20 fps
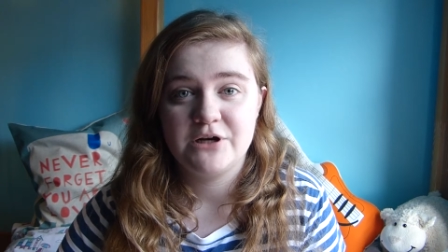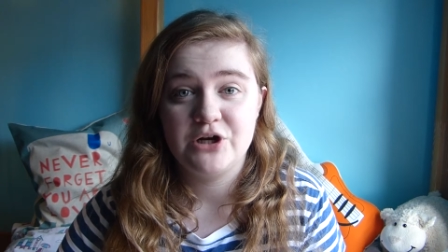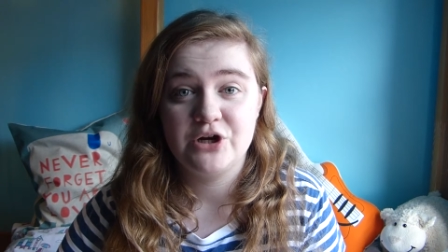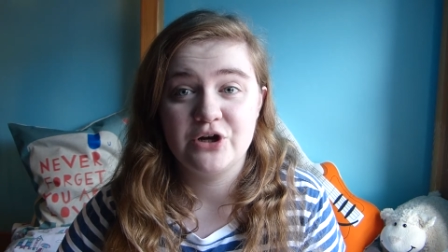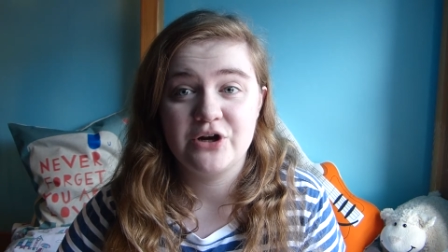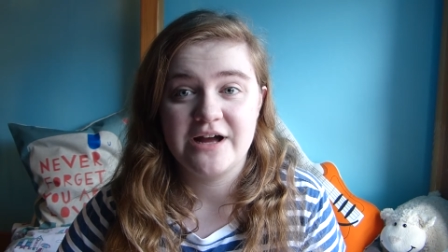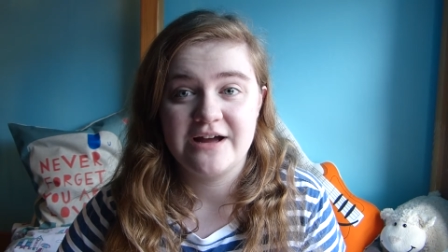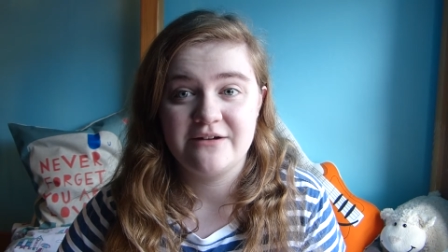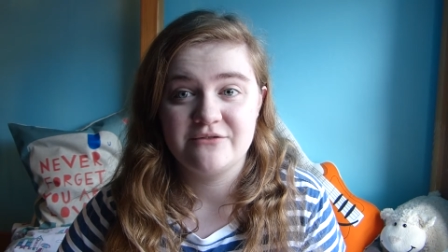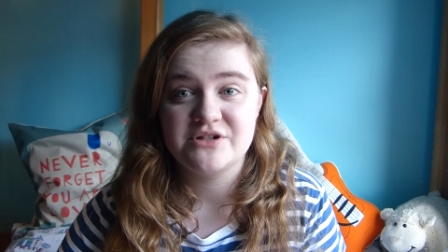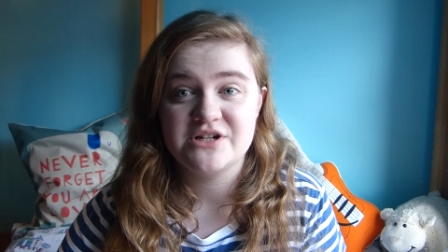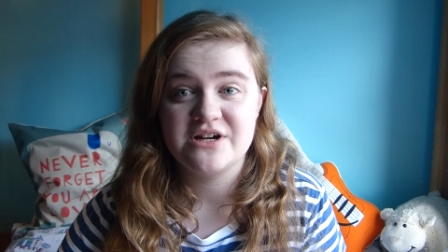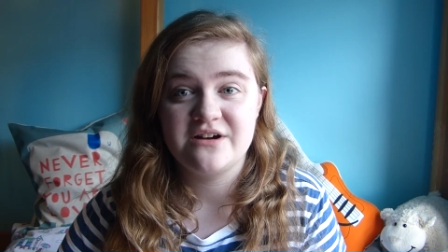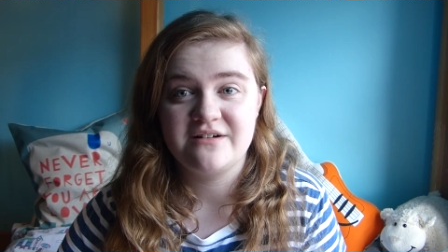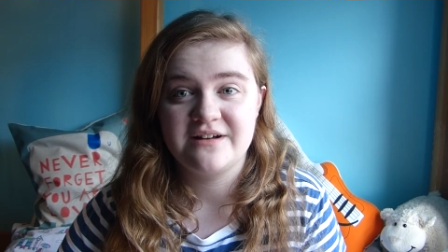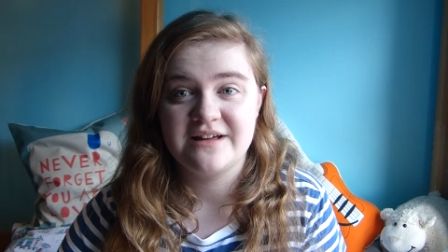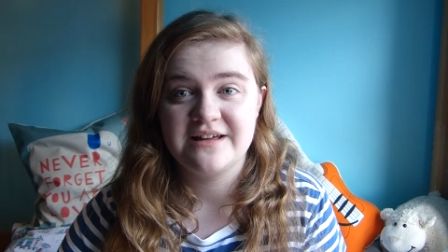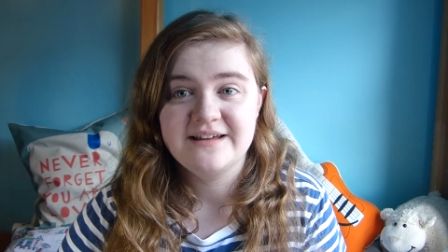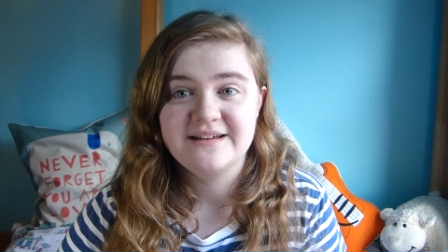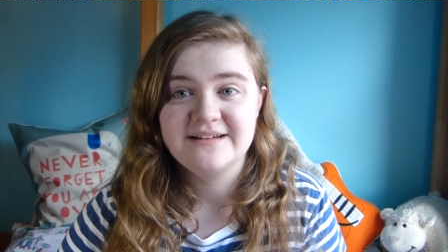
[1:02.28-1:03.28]
look how
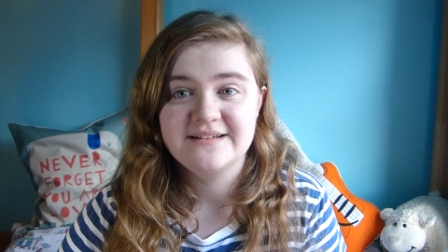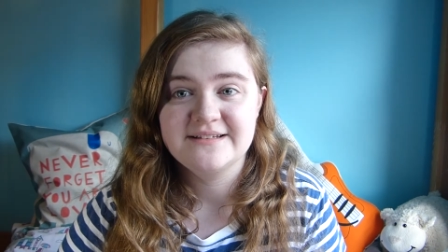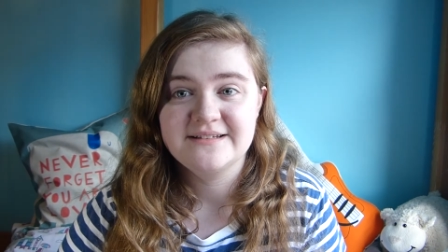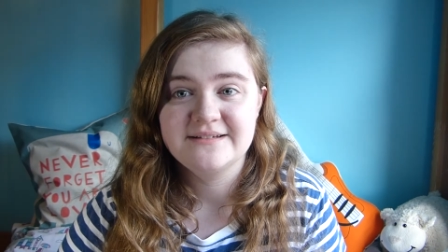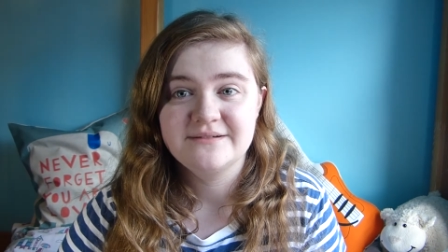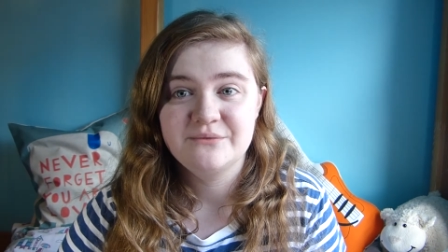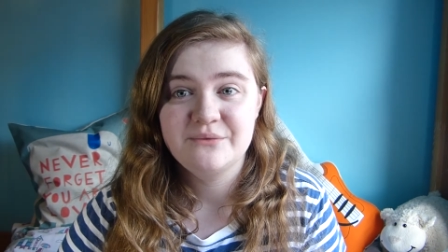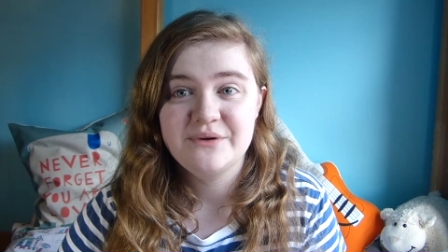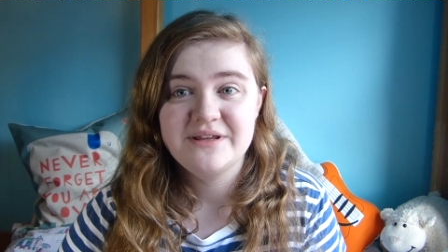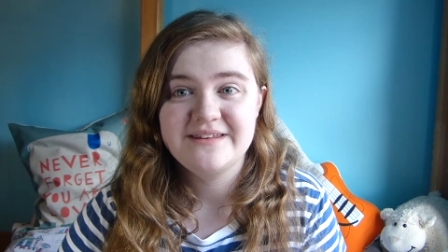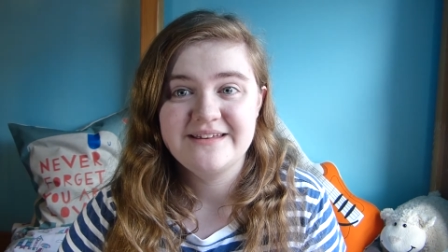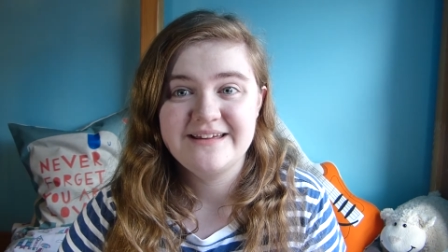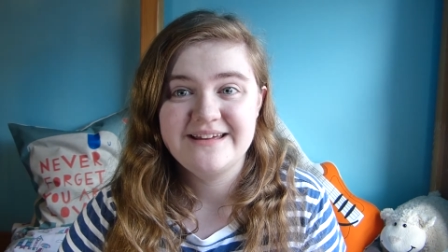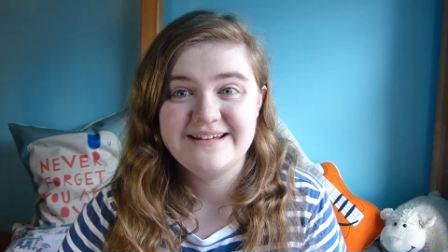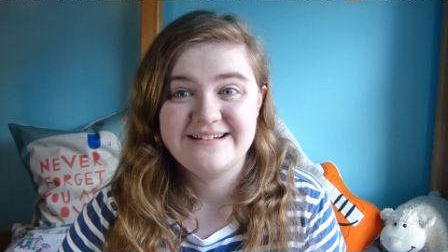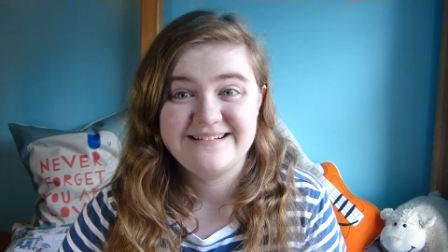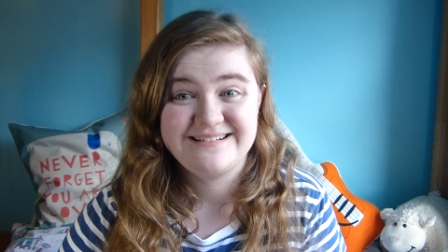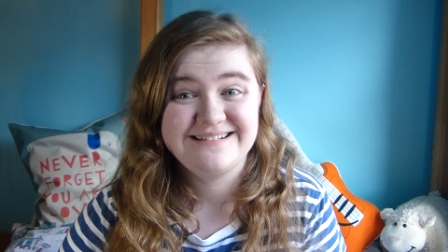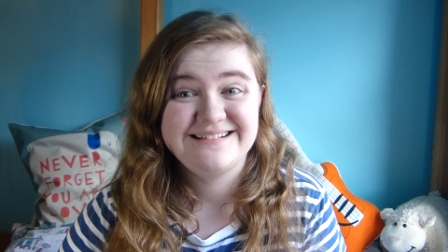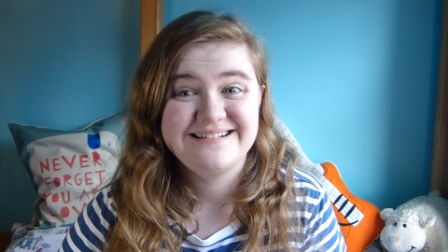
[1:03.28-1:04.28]
dark it is. With
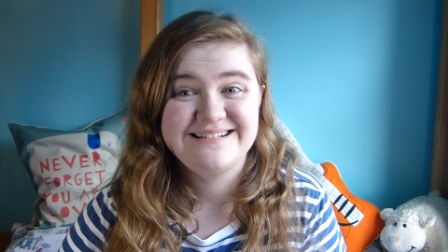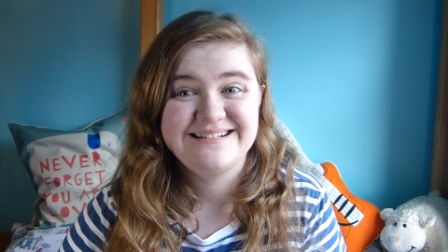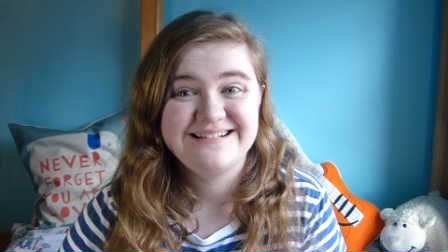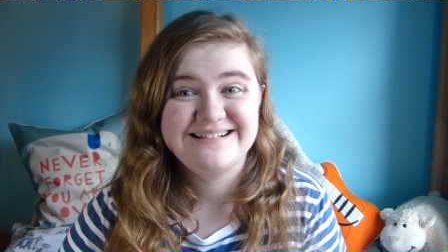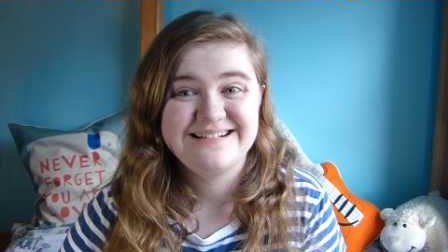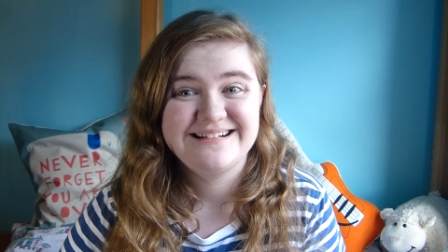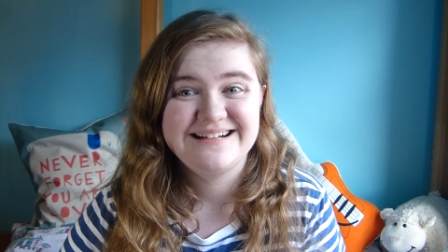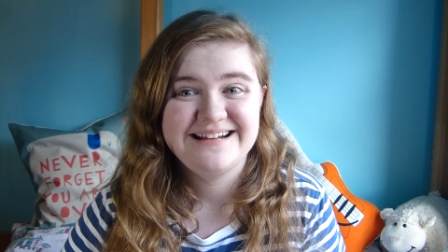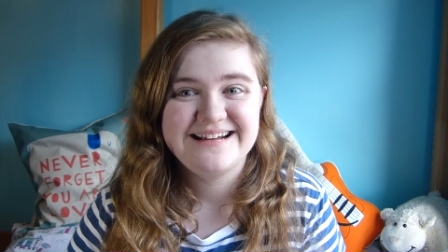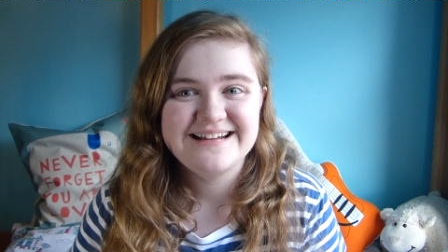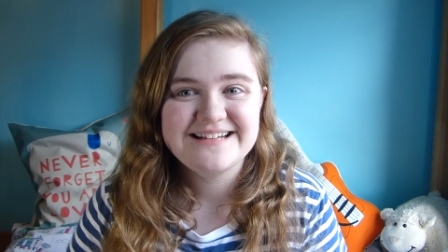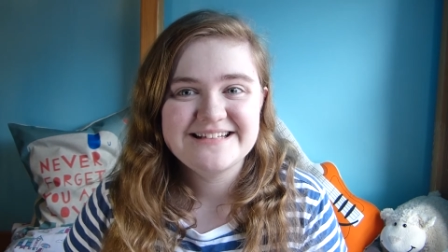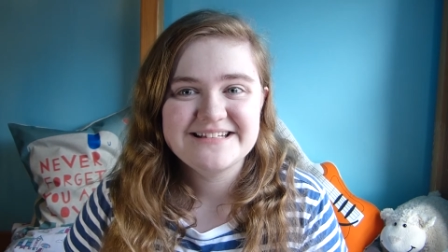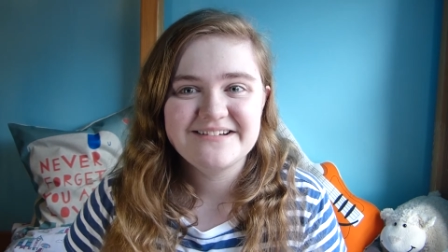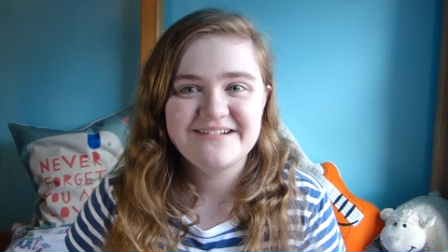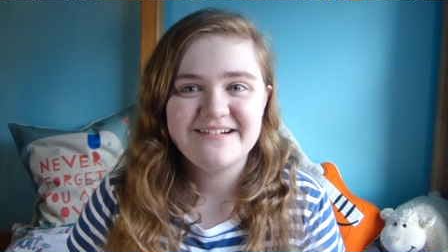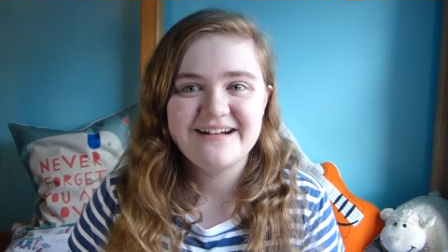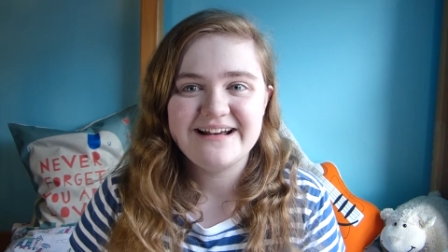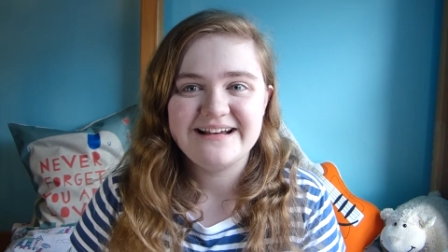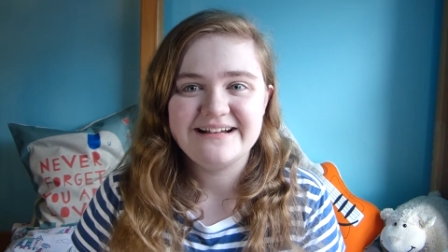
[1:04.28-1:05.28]
it, it's
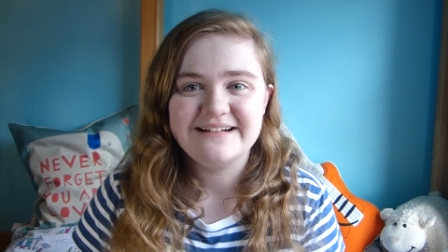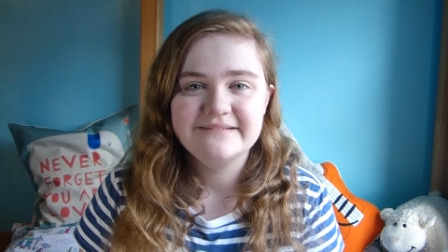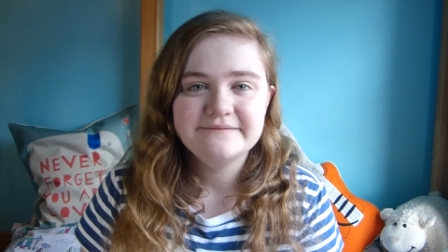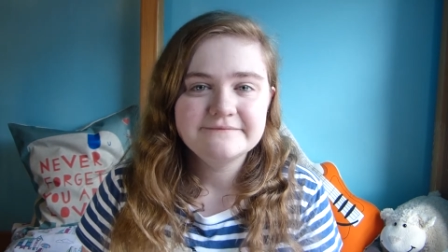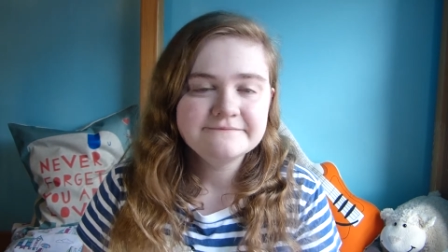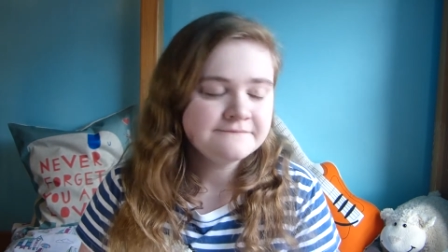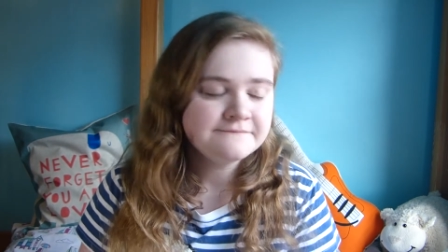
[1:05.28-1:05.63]
great.